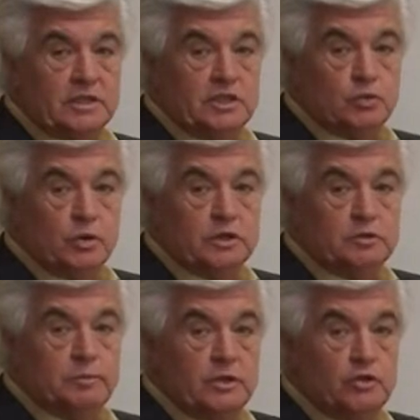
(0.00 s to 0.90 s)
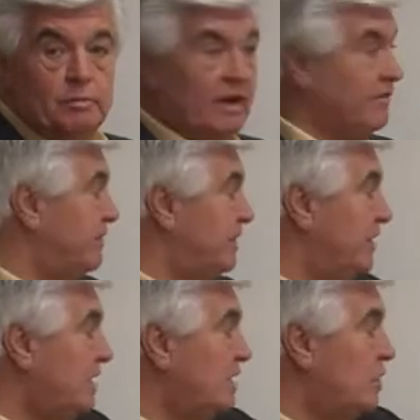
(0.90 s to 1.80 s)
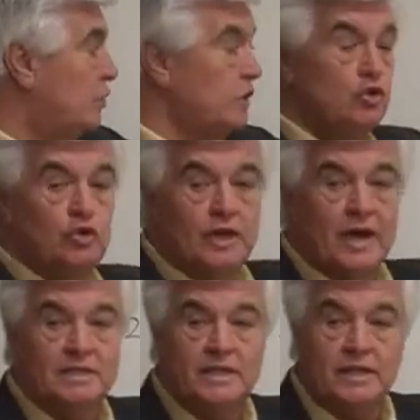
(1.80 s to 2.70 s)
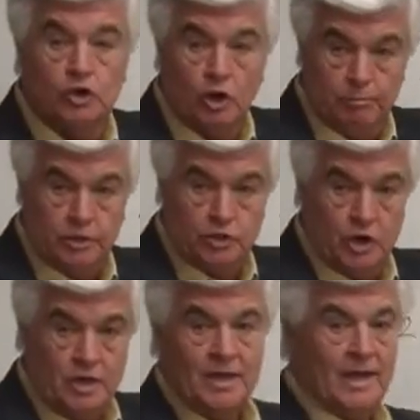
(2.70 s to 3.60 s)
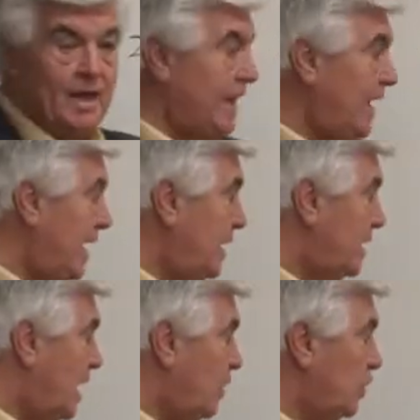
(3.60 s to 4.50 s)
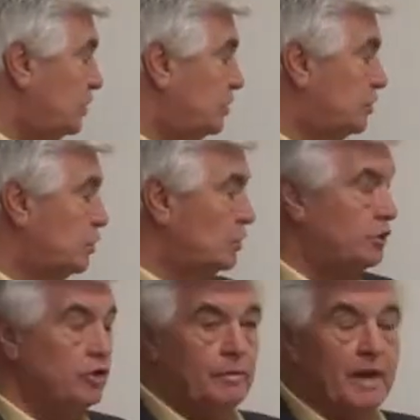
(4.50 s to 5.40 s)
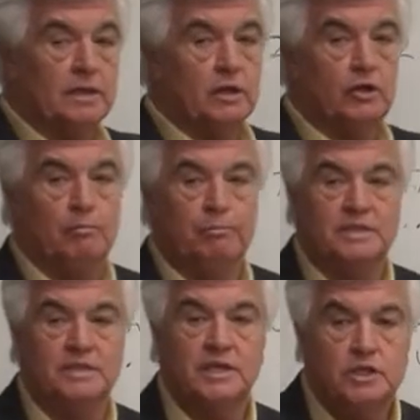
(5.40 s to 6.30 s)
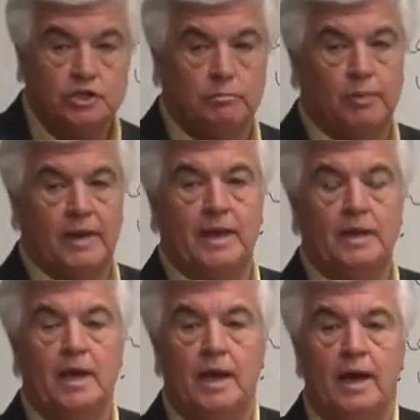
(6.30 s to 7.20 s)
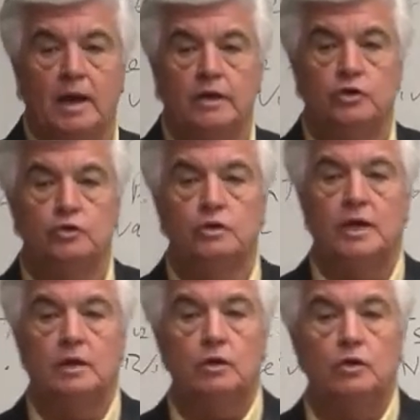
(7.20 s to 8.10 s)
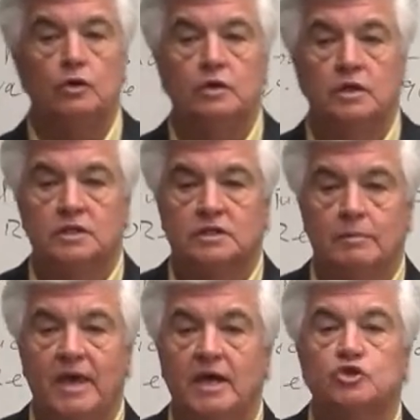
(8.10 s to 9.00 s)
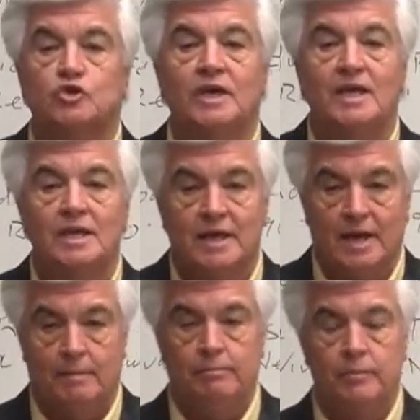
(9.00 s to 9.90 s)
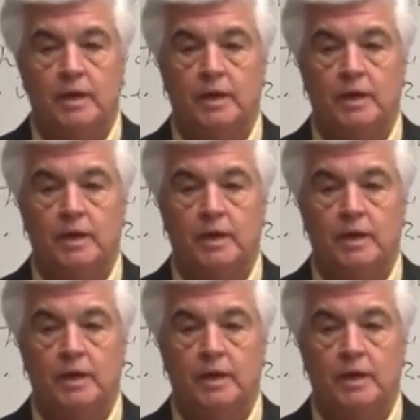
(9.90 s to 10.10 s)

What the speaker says: just want to speak to you about Viva, Renew 90, and Completron. And I want to talk to you about the compensation plan, how you can earn some extra income